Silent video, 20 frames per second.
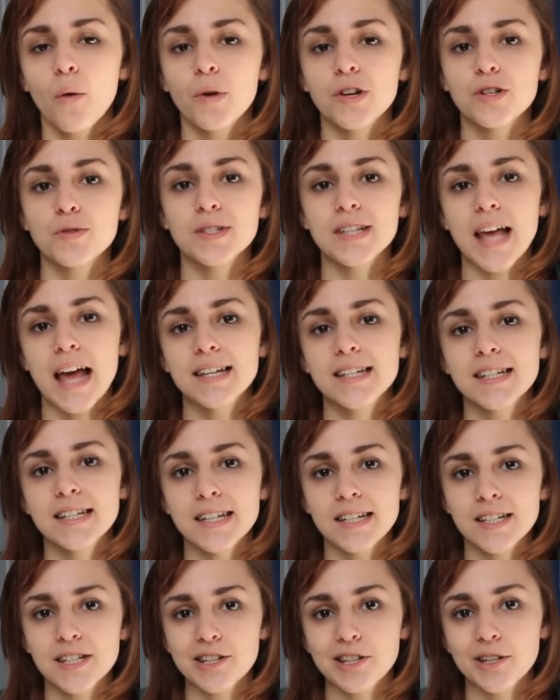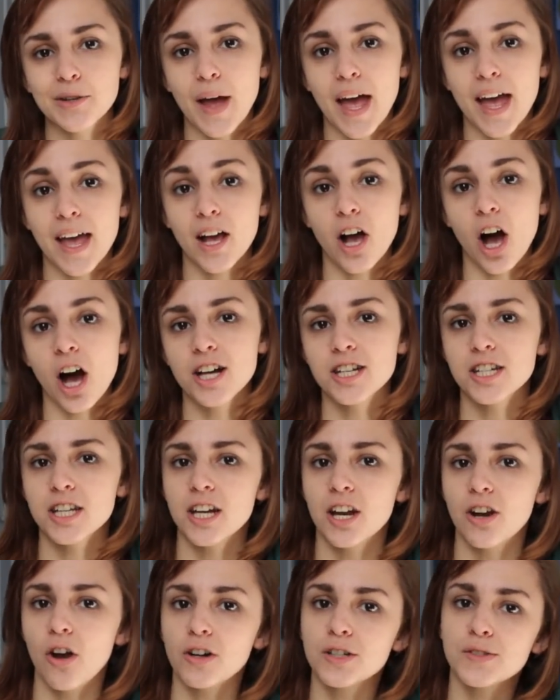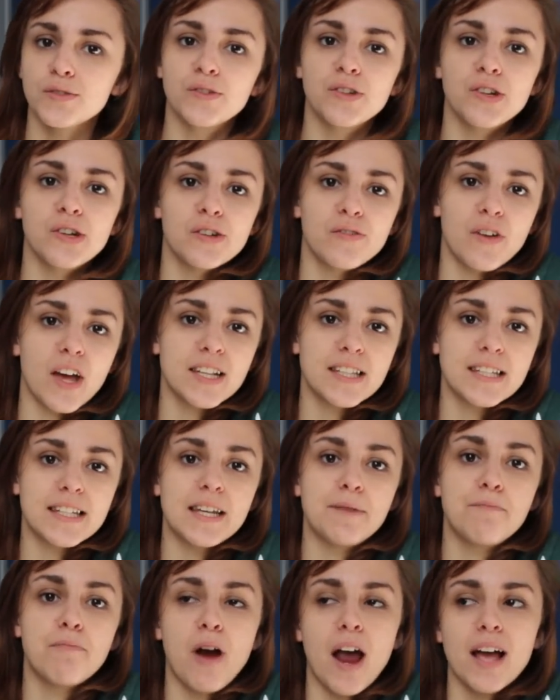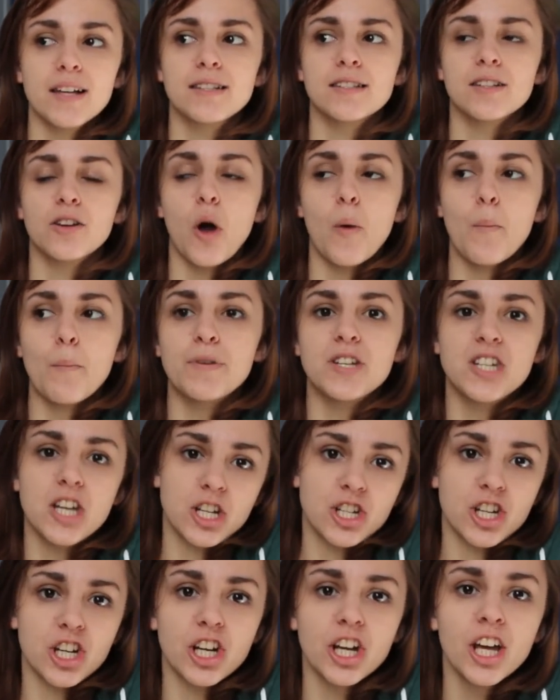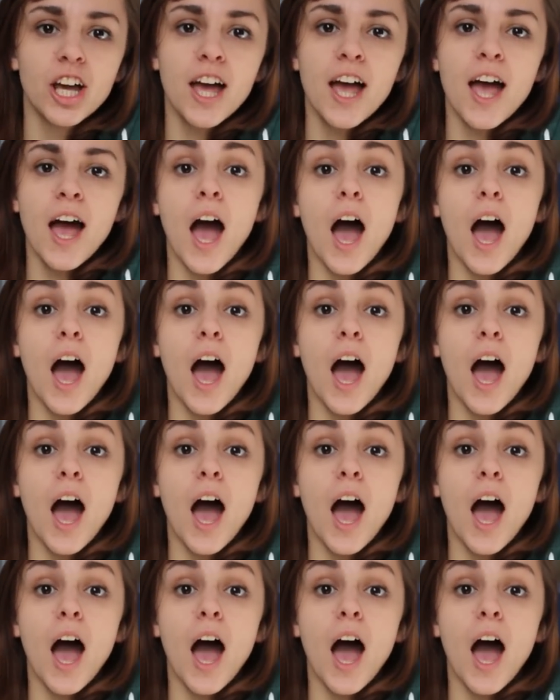which was entered into a Guardian and Oxford University Press competition,